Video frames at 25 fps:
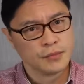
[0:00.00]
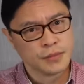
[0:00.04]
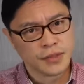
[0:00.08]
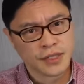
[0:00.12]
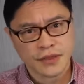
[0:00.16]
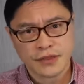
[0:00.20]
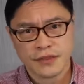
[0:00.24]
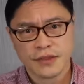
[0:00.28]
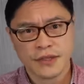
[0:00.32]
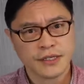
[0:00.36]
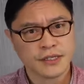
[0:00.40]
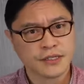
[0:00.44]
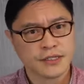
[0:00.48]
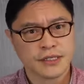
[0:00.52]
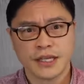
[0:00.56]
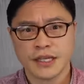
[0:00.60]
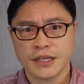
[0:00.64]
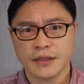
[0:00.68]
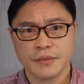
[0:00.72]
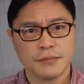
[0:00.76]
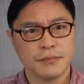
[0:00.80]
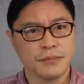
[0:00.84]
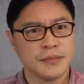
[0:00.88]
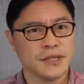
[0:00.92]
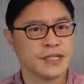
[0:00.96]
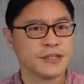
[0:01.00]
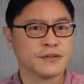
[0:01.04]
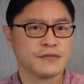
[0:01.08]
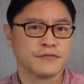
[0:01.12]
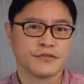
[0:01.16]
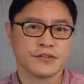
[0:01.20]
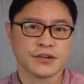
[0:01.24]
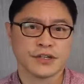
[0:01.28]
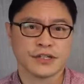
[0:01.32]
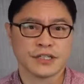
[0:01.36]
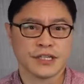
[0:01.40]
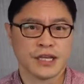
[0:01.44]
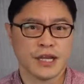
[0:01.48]
but things like mint,
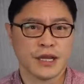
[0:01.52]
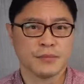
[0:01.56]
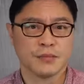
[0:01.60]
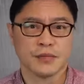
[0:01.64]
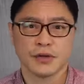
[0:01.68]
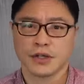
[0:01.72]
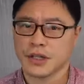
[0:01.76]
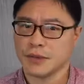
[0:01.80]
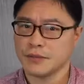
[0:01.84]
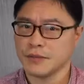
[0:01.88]
for example,